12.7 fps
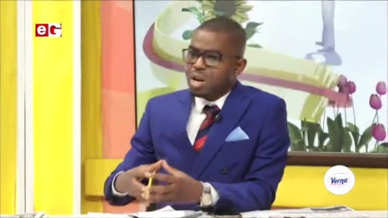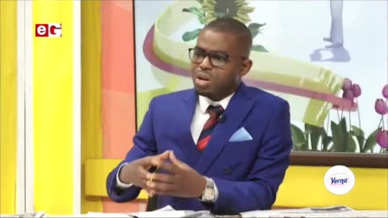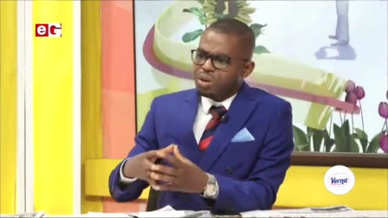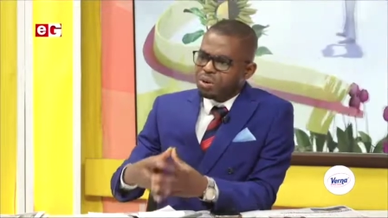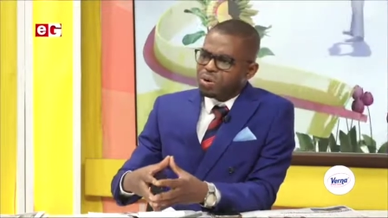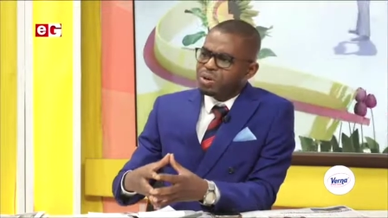
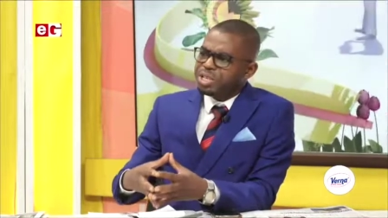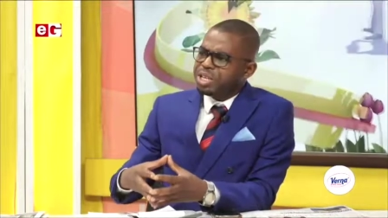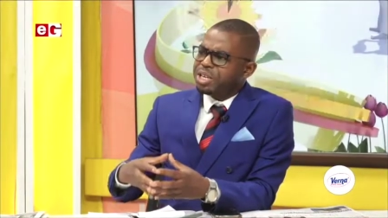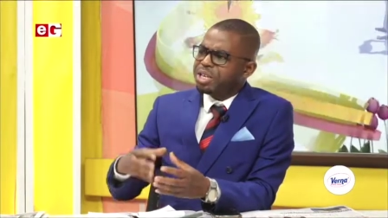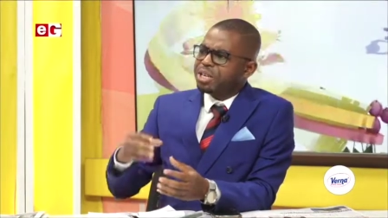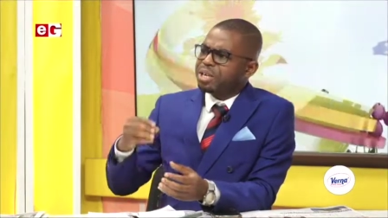No,
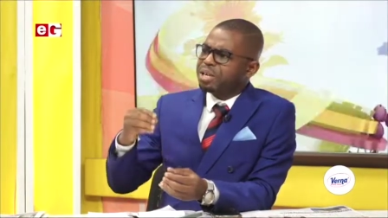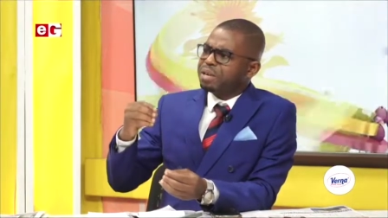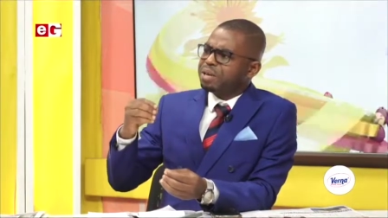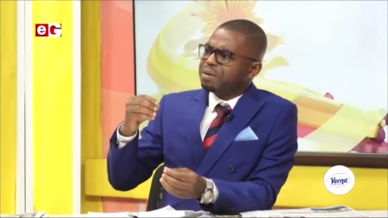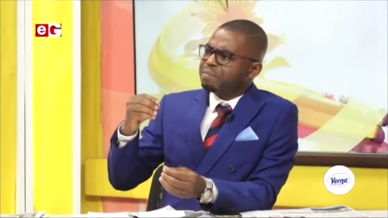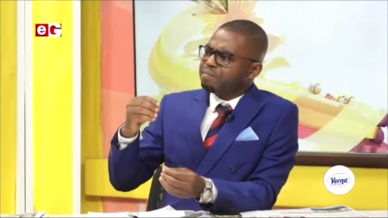
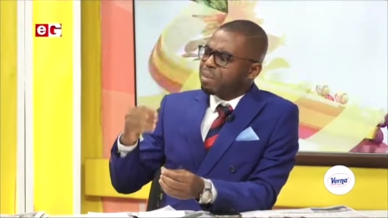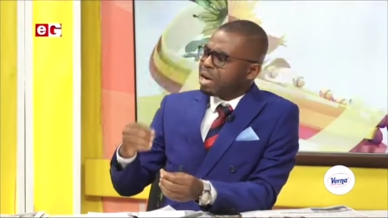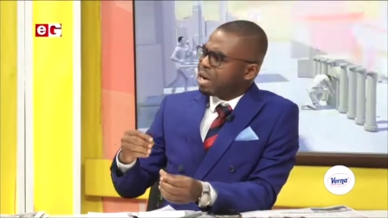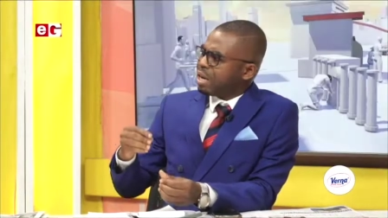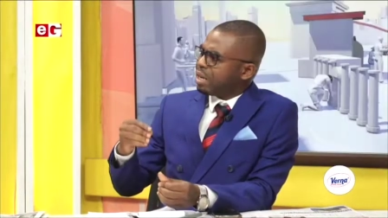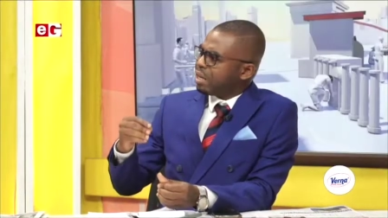
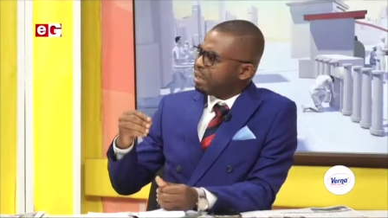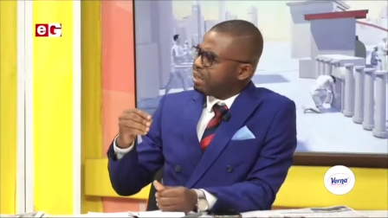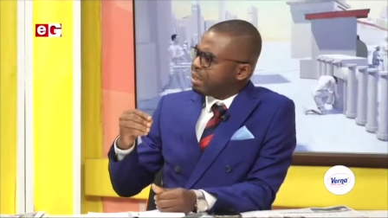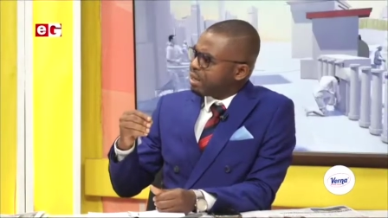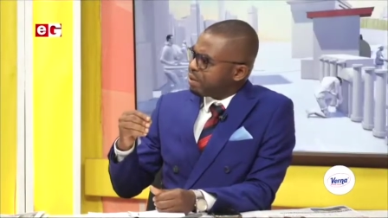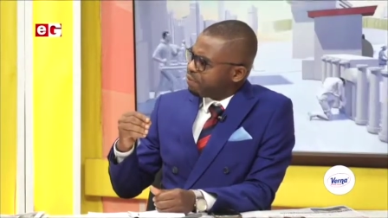ma
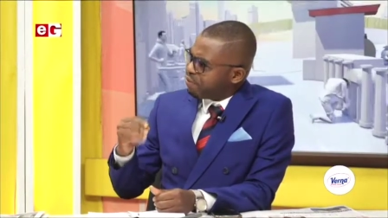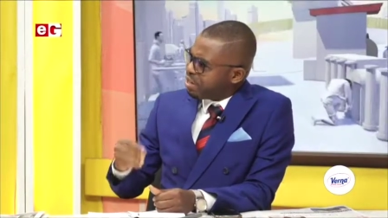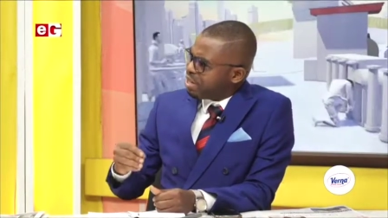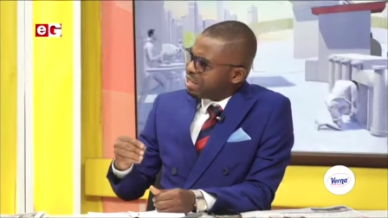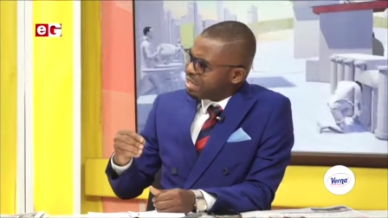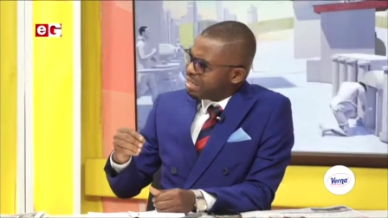
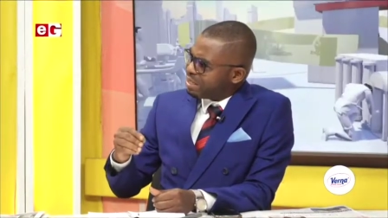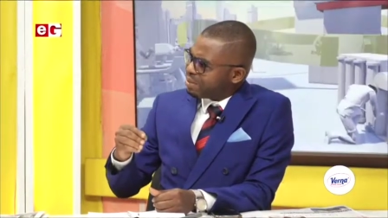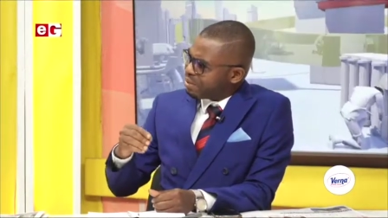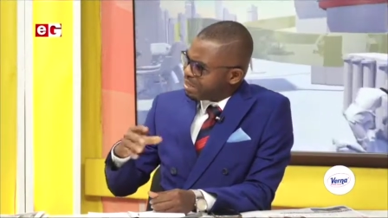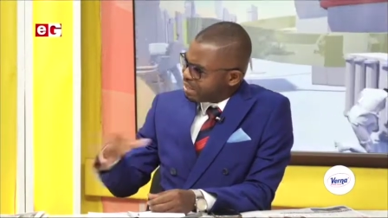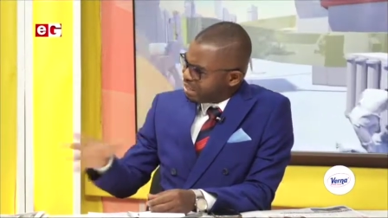friend
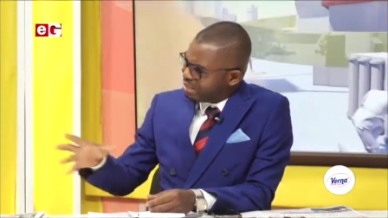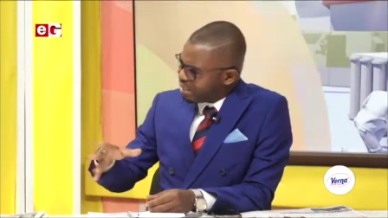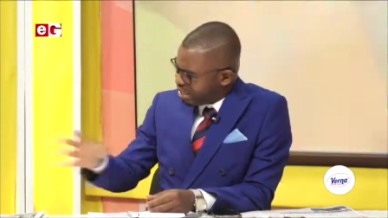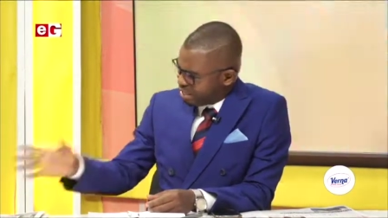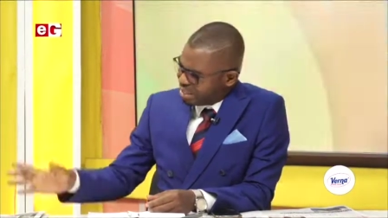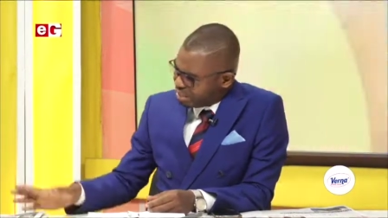
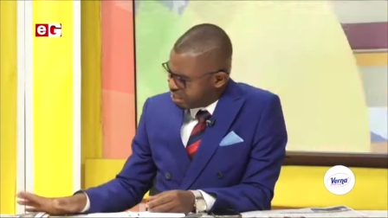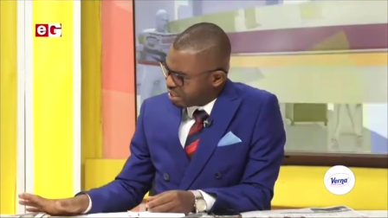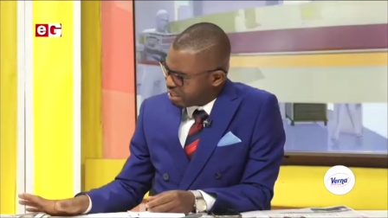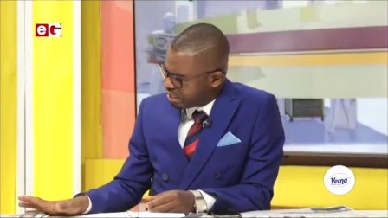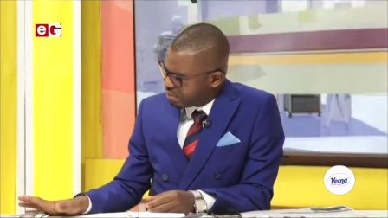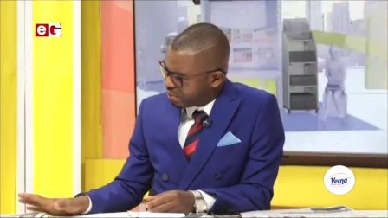strategic
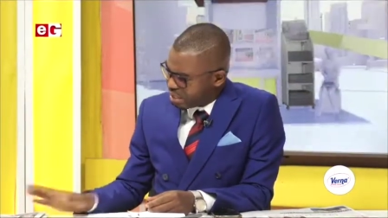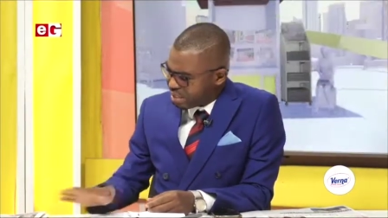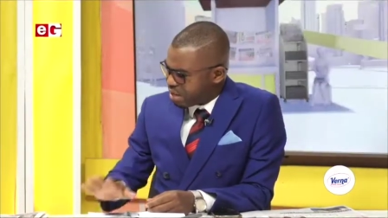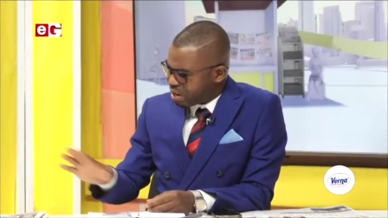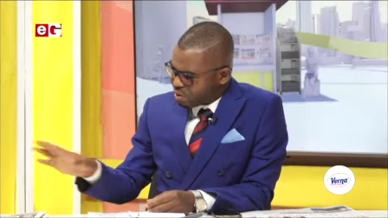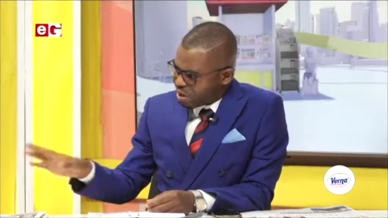initiatives, and
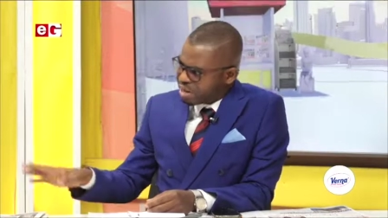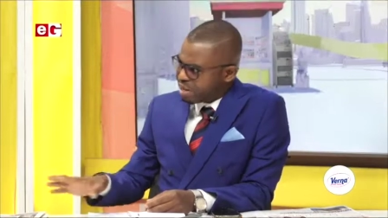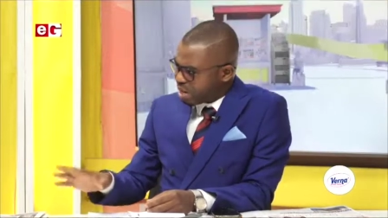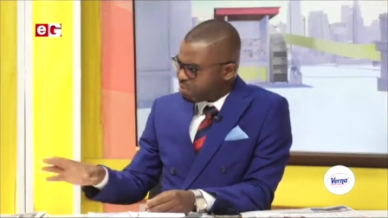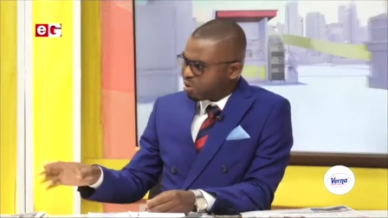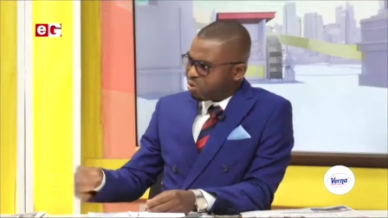there are quite a
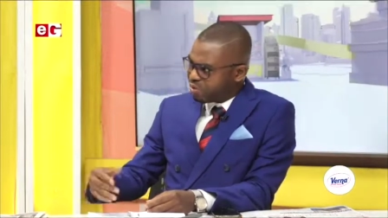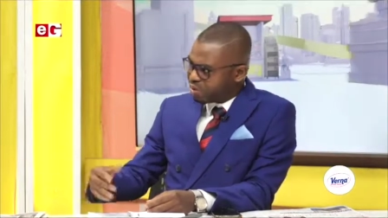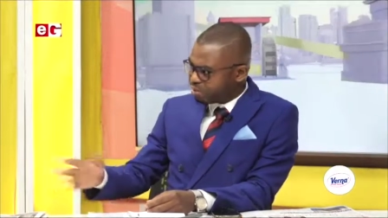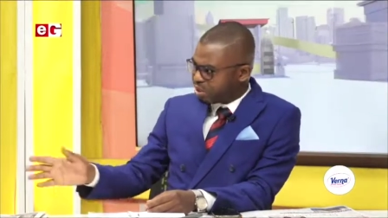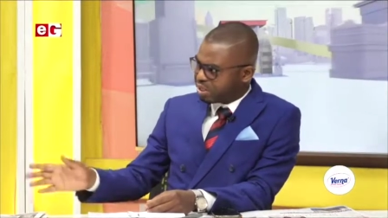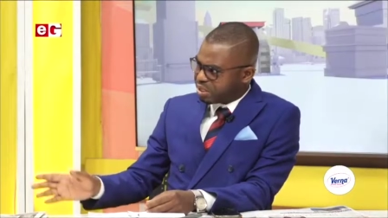number of them,
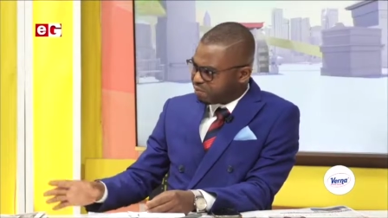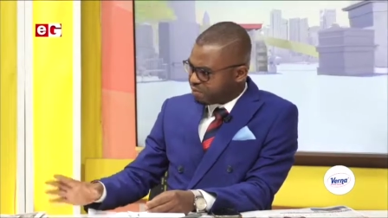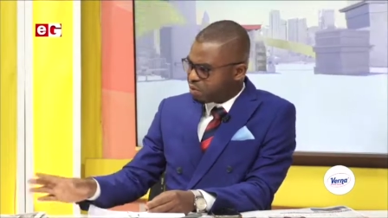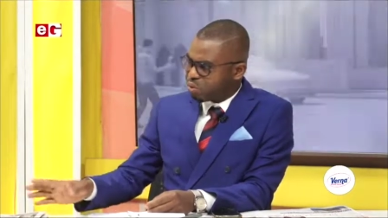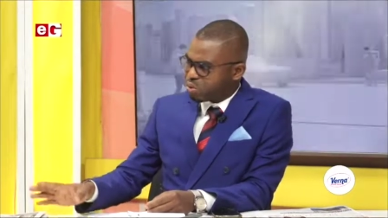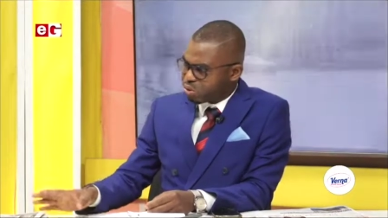
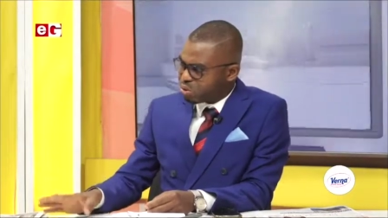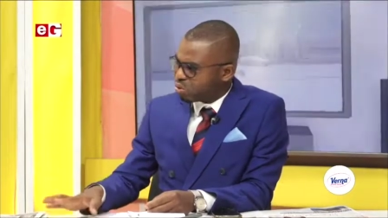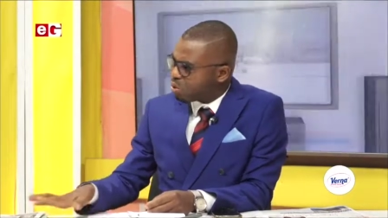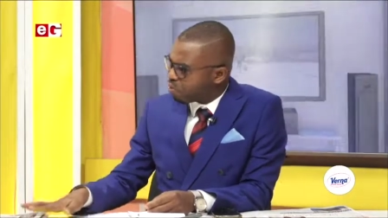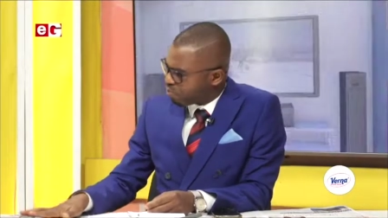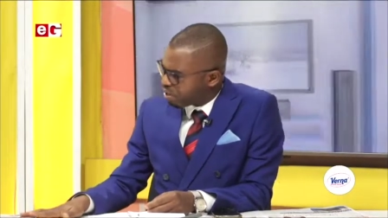64 or so
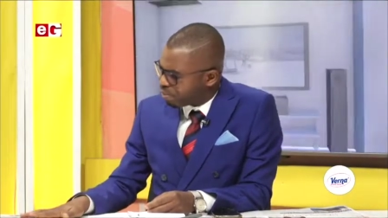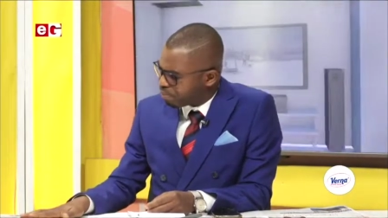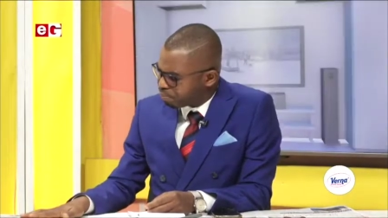of them